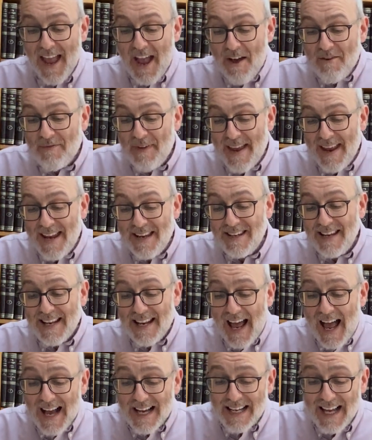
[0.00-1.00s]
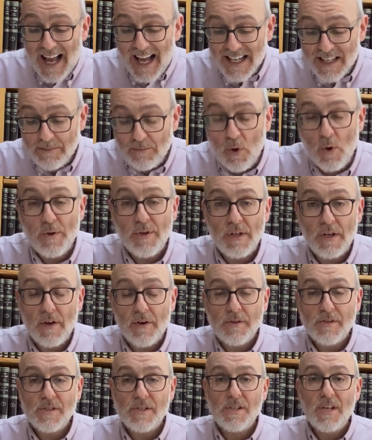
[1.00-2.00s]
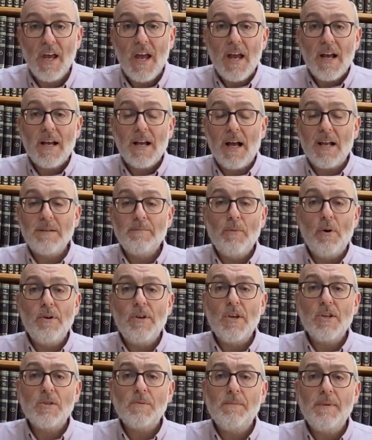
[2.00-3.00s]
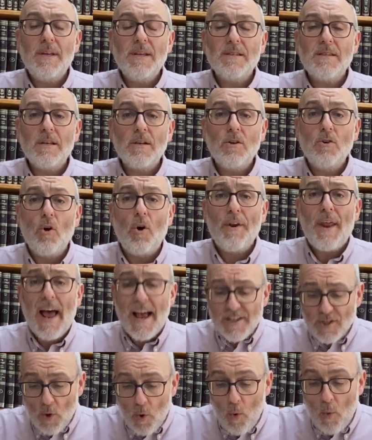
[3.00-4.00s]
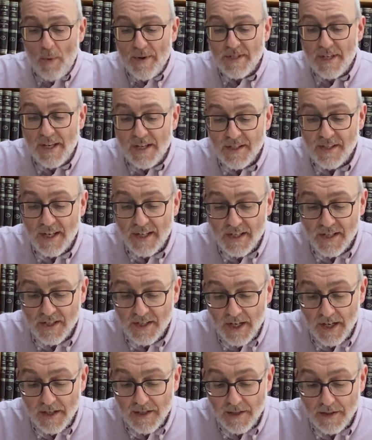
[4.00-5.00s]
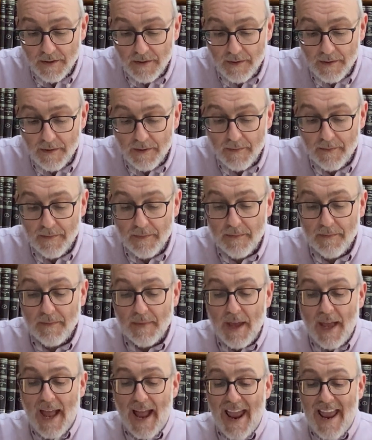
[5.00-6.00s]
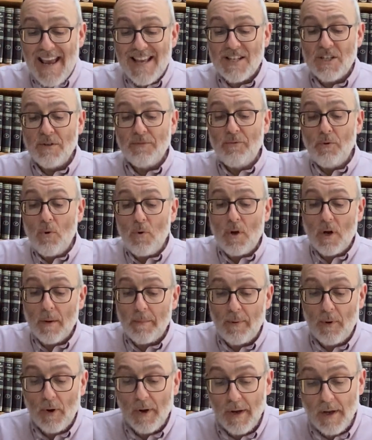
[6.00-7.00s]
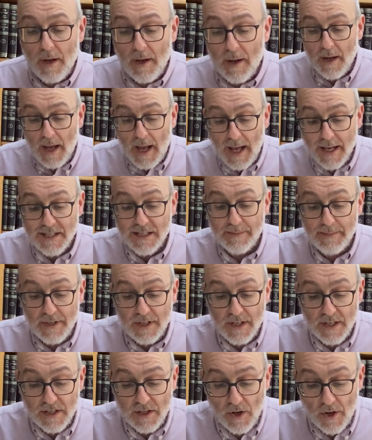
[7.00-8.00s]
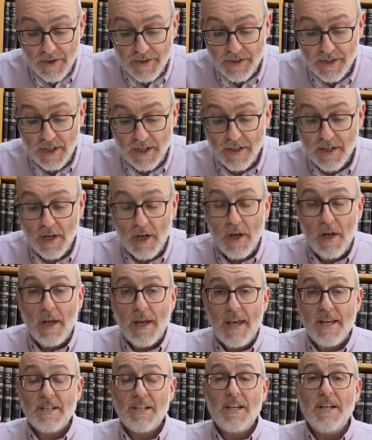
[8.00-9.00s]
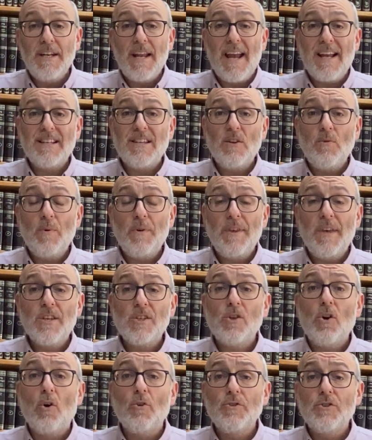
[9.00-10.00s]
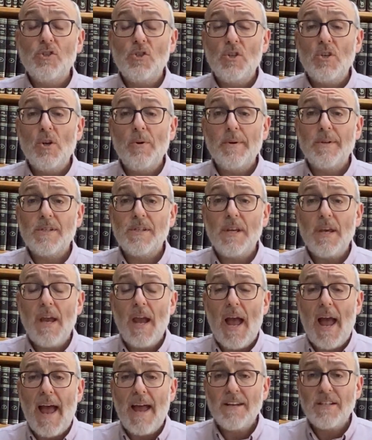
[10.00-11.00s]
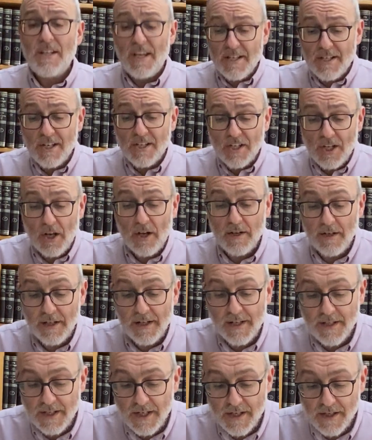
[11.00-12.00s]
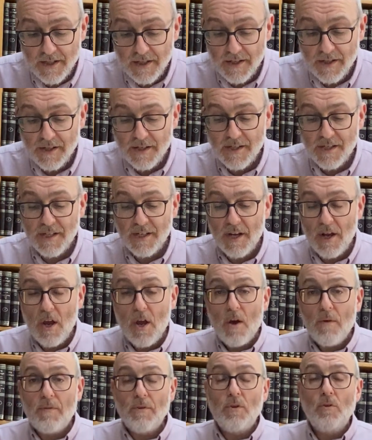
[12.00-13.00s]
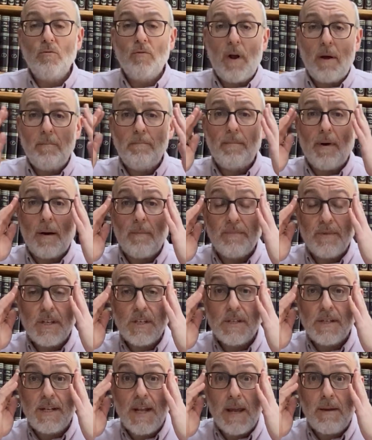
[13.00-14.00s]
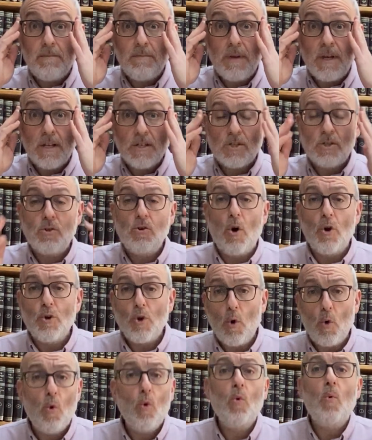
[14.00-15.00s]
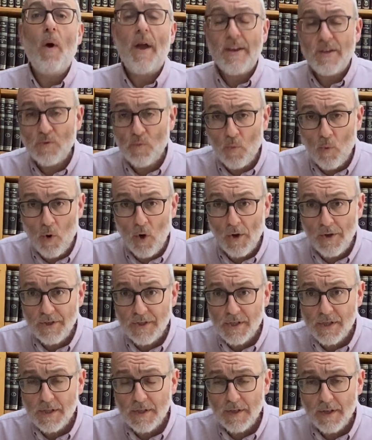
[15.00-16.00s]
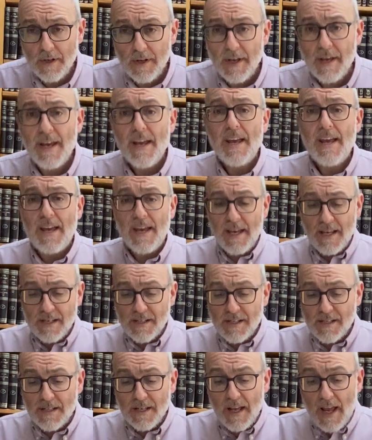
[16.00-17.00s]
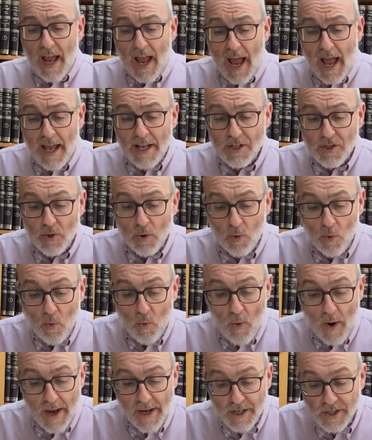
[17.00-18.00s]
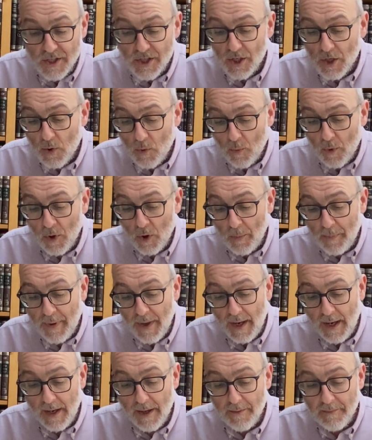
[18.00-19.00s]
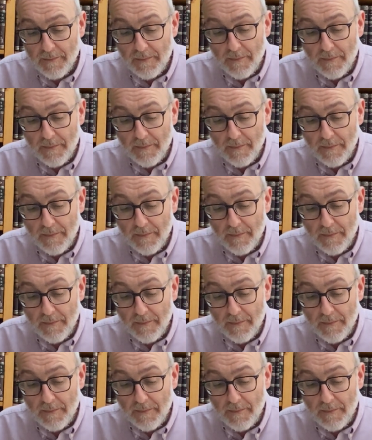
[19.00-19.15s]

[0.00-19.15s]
The Inyan ha-kadmonios. Kadmonios means that God has always existed. Devuka boy, hatamidis la'osid, is connected with his continuity and his eternal existence. For the Rambam, this name means God always was, is, and always will be.